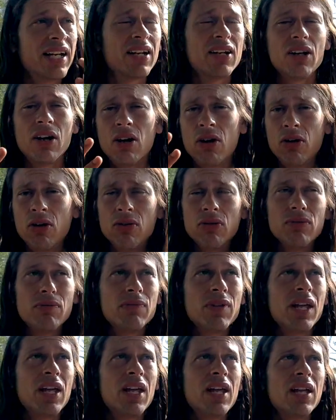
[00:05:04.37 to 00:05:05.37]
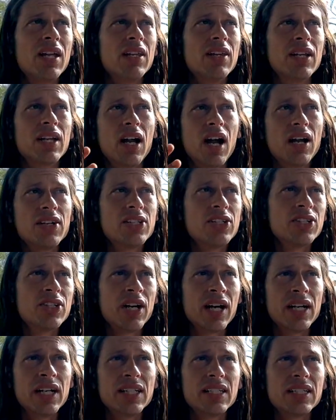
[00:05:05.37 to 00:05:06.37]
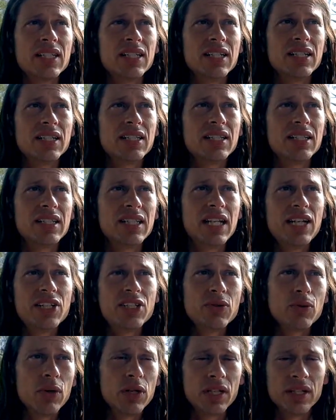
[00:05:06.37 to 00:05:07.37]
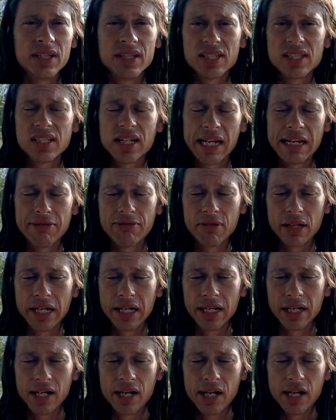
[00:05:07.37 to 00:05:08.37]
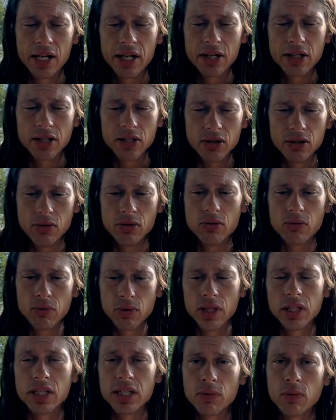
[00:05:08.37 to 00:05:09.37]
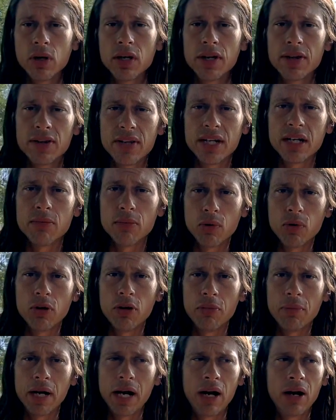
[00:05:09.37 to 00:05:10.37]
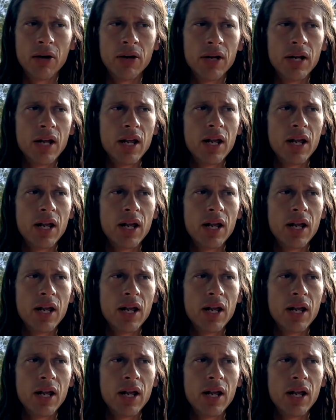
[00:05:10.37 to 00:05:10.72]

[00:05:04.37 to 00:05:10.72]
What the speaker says: like, oh, the gods are trying to teach one in this life, like, you really want to think more about